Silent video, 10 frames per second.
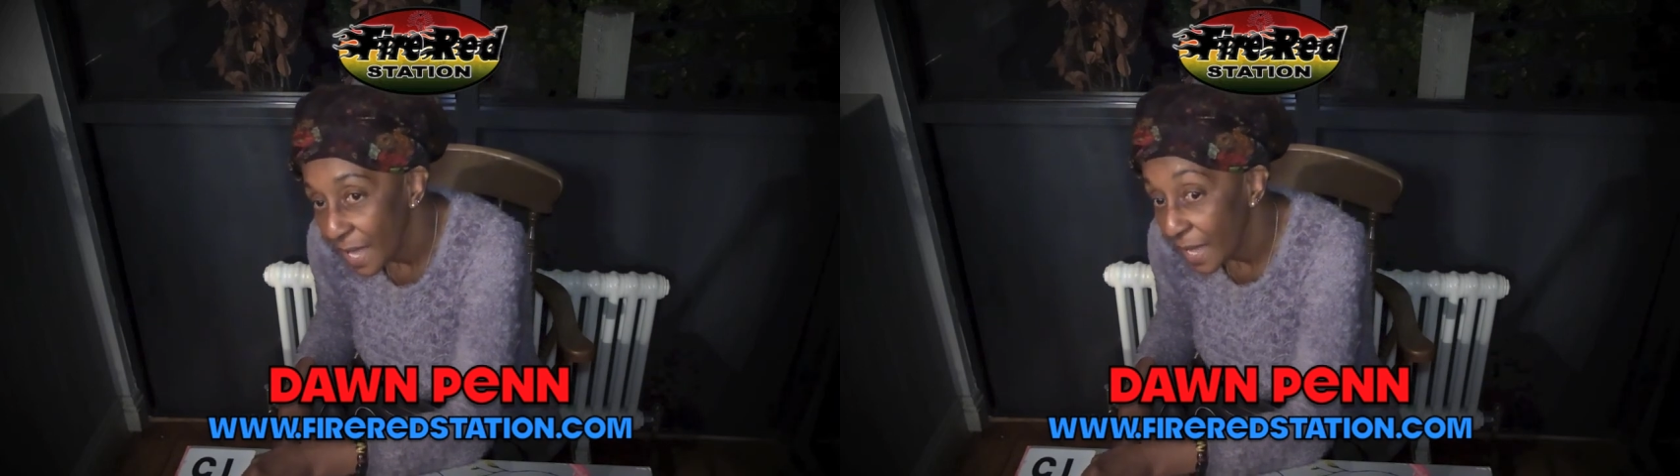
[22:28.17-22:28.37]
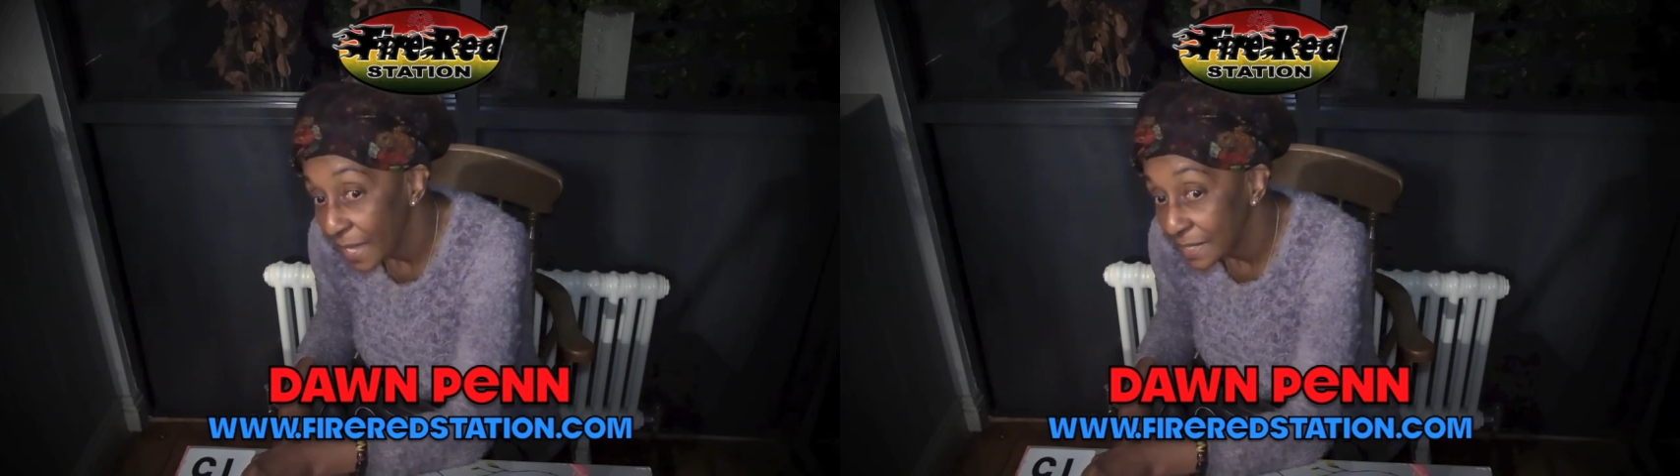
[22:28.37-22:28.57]

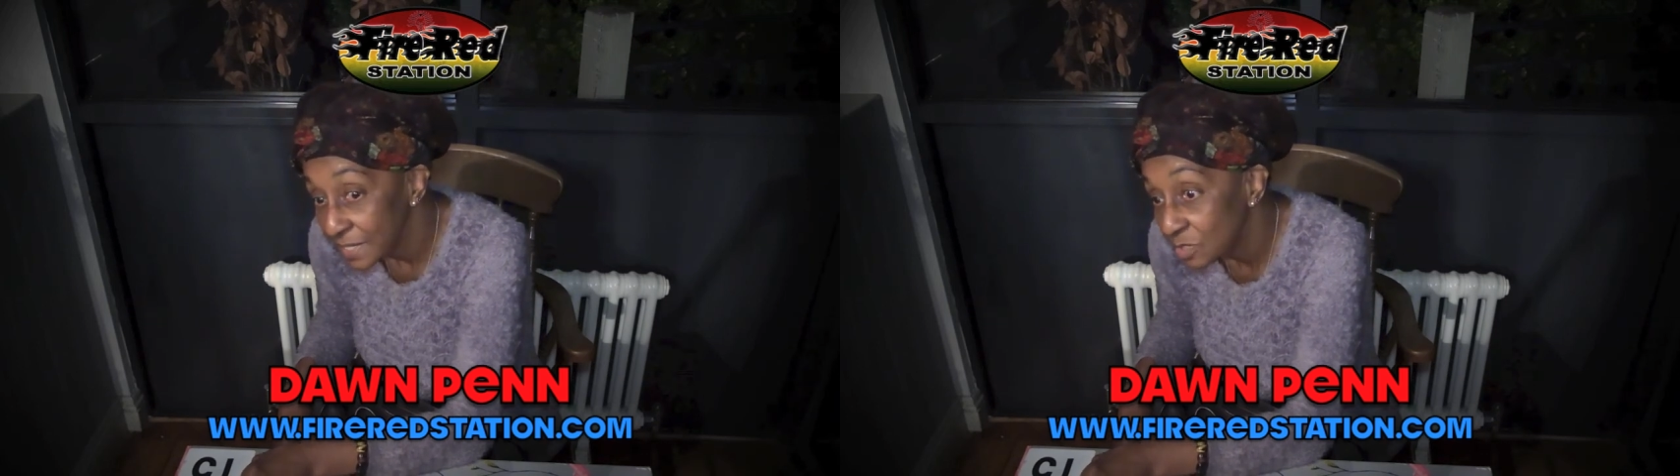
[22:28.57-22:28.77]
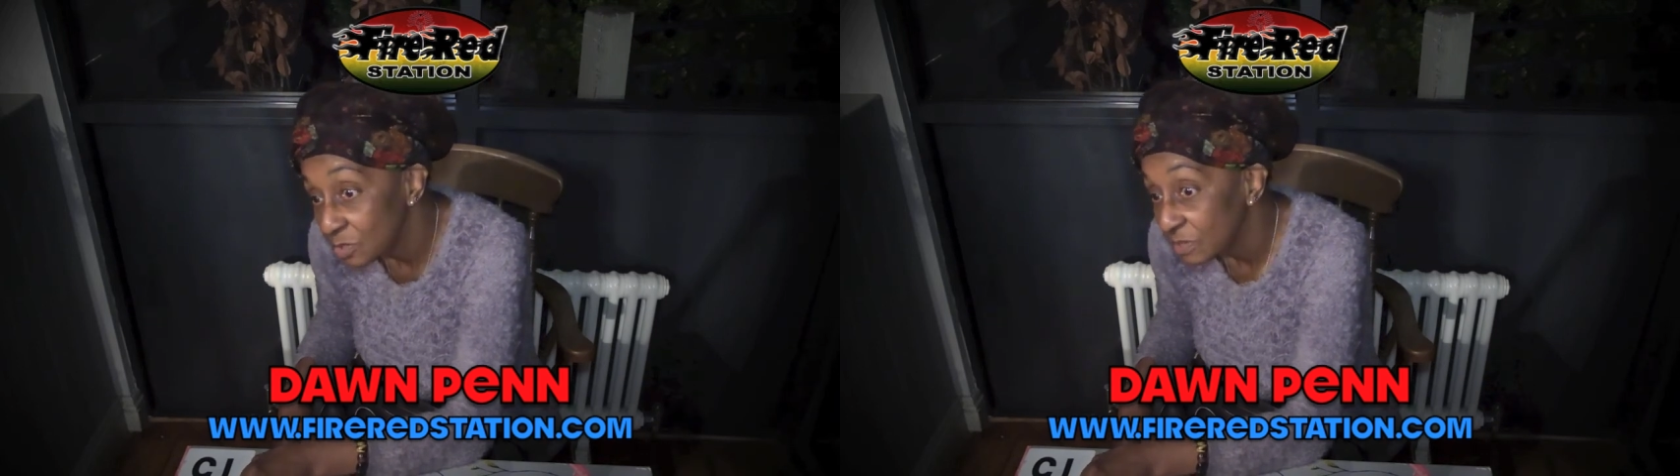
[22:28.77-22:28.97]
I
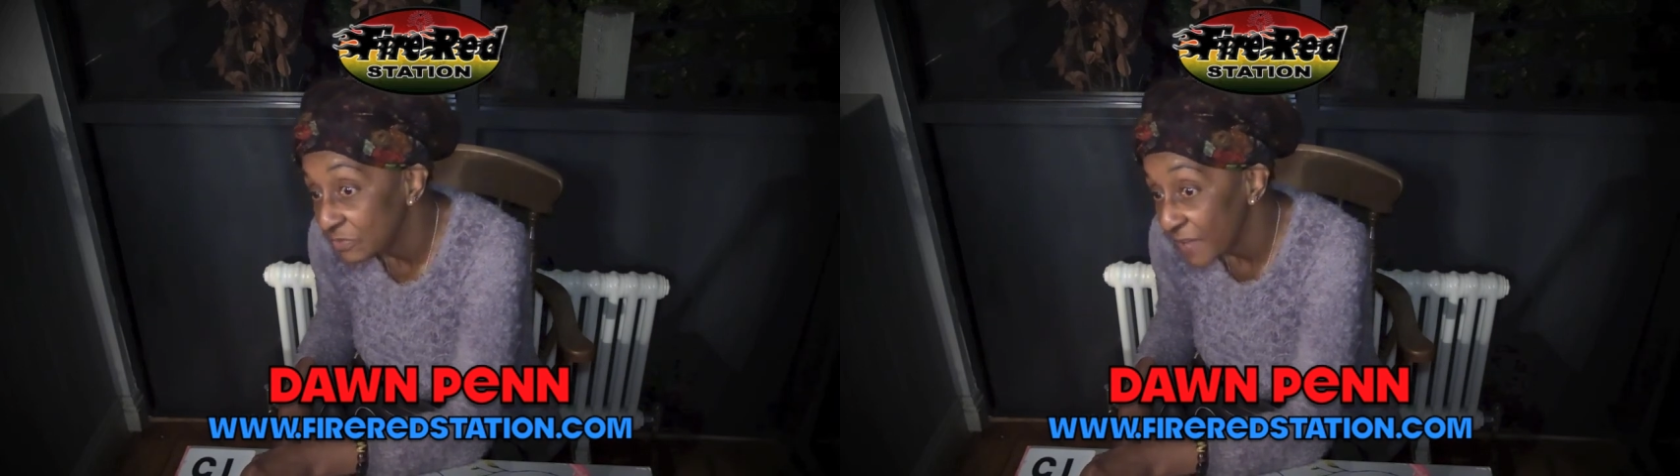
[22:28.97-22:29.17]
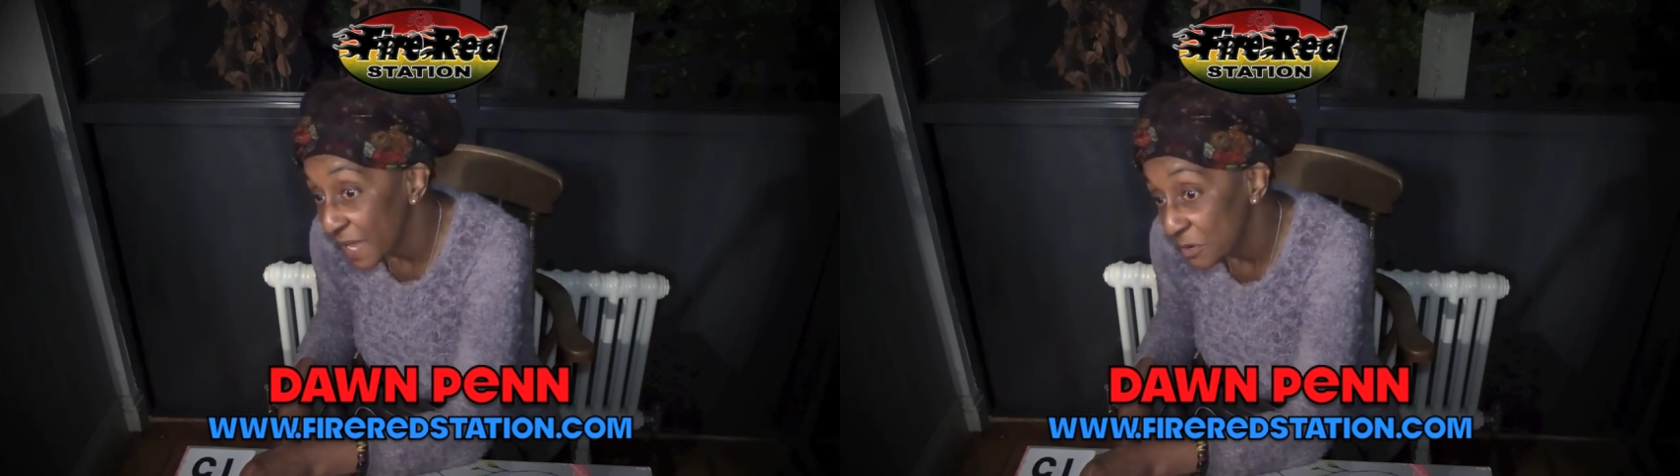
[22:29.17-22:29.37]
listen to the
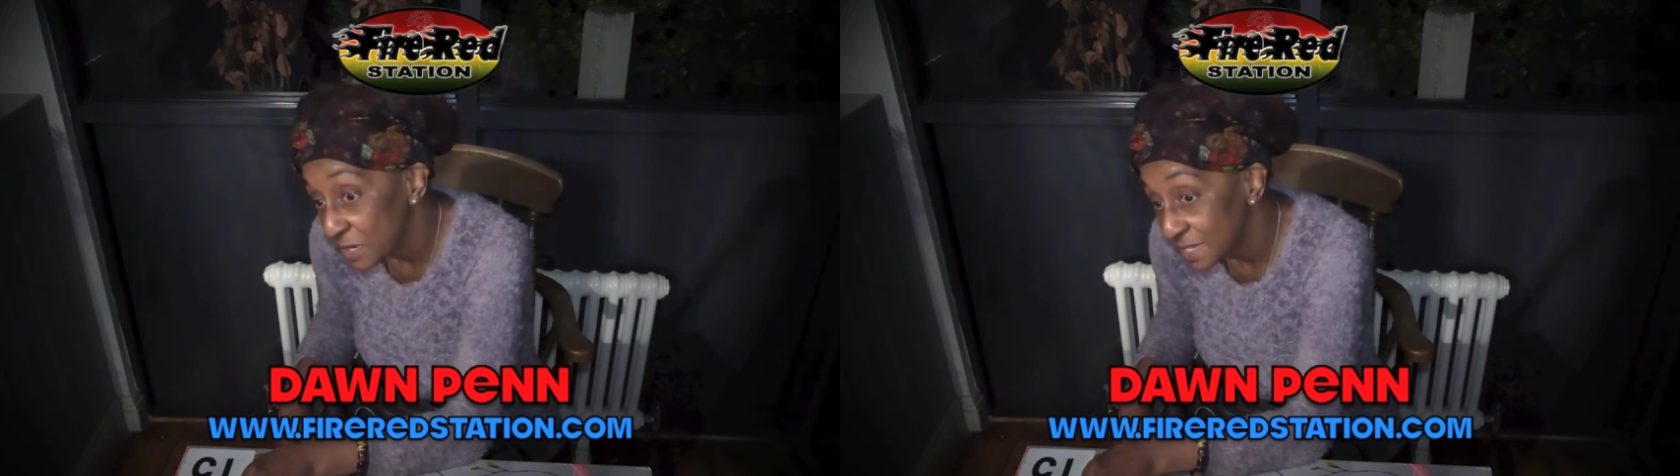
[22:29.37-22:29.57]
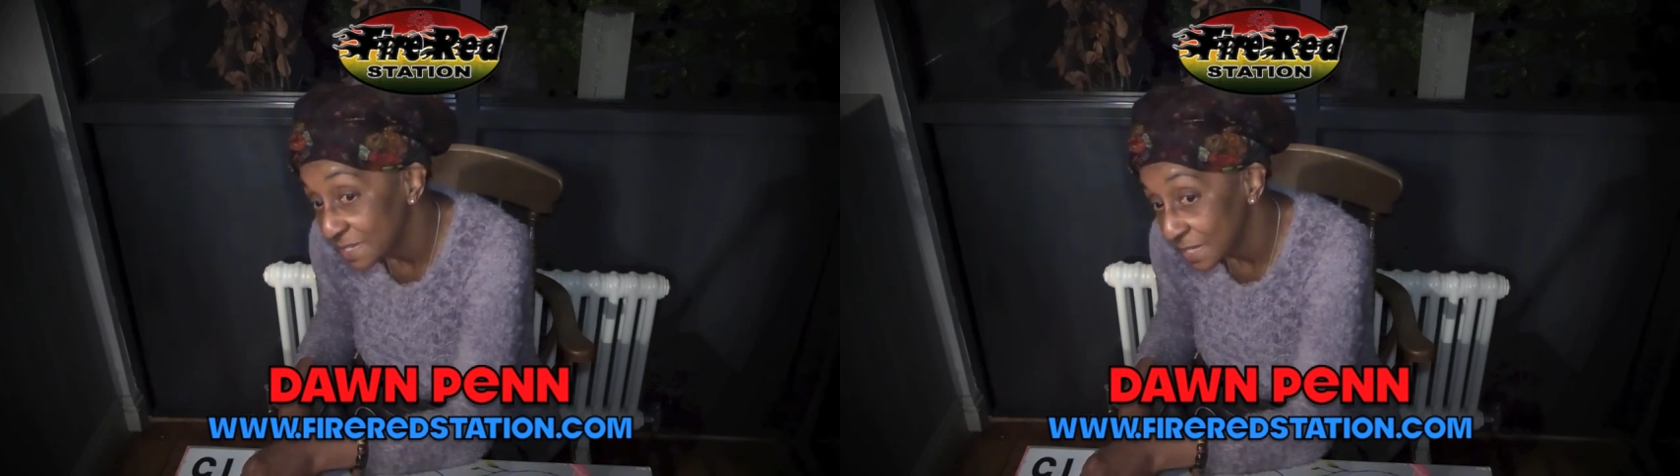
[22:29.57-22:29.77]

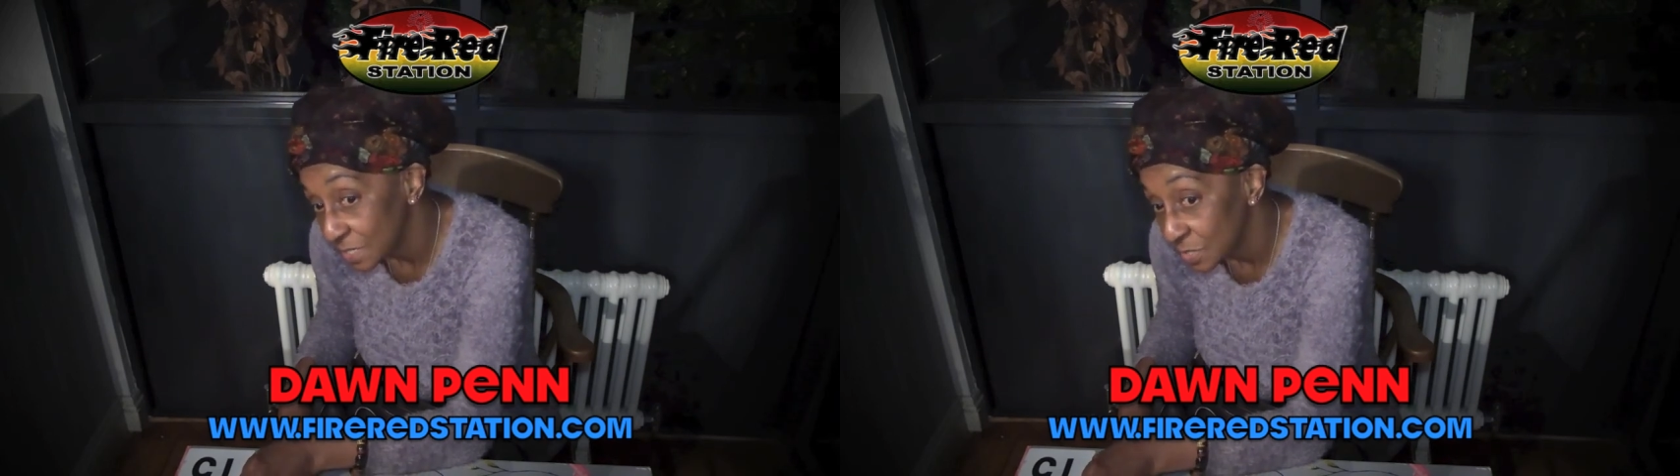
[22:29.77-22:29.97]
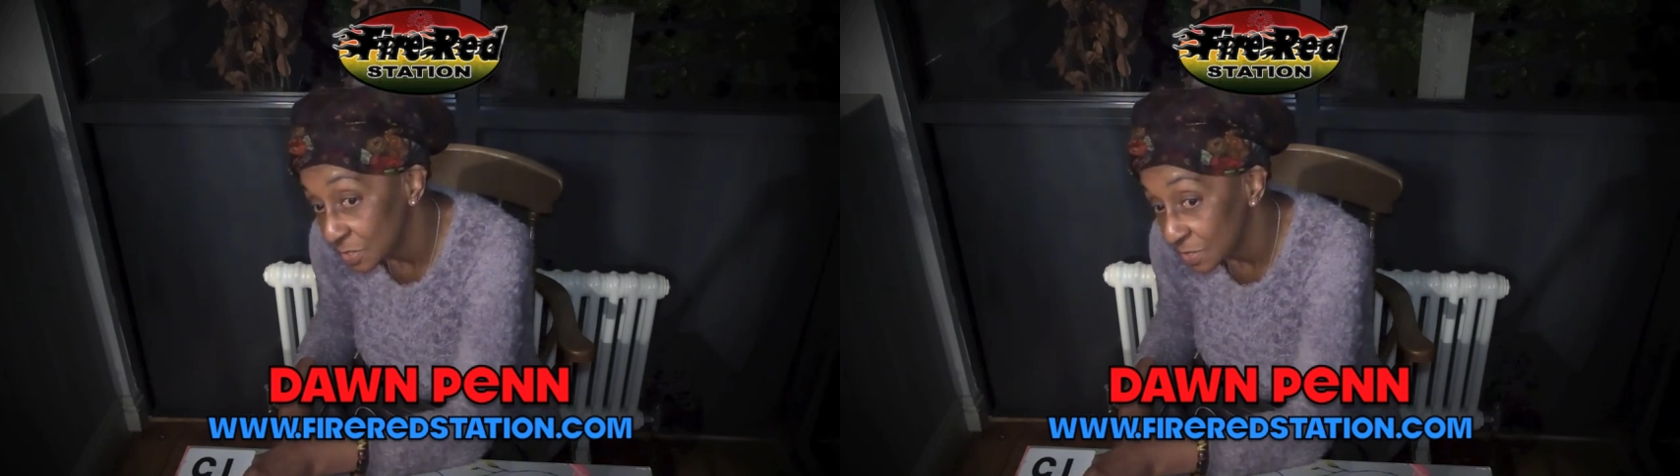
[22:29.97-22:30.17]
FIRERED
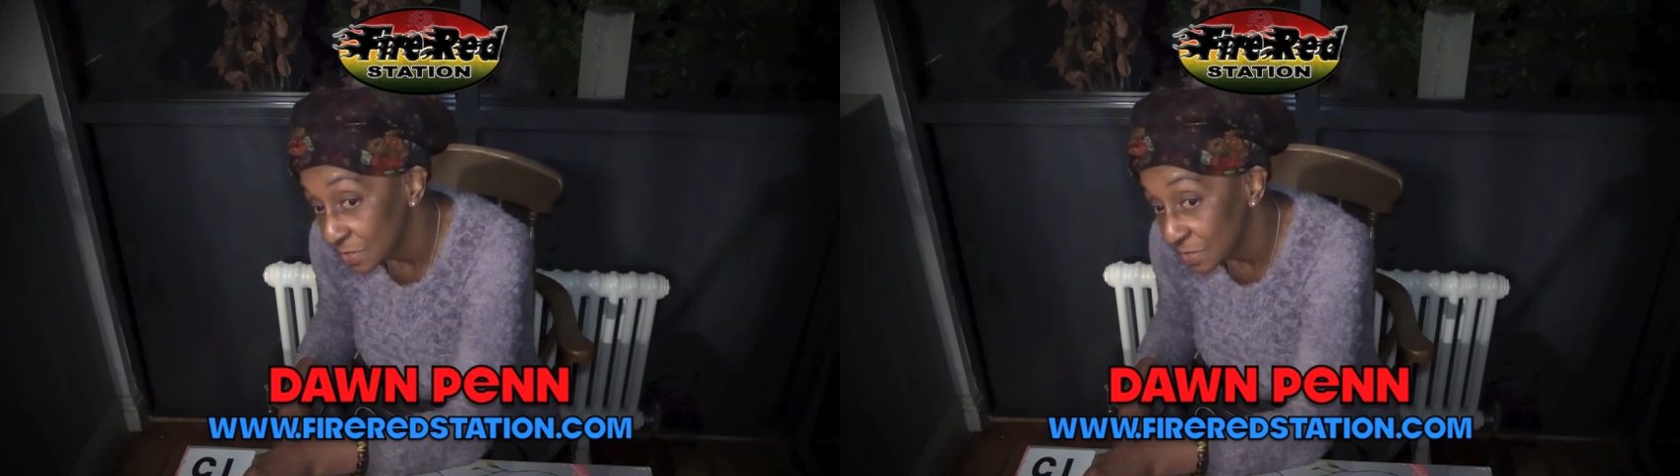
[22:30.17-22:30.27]
station.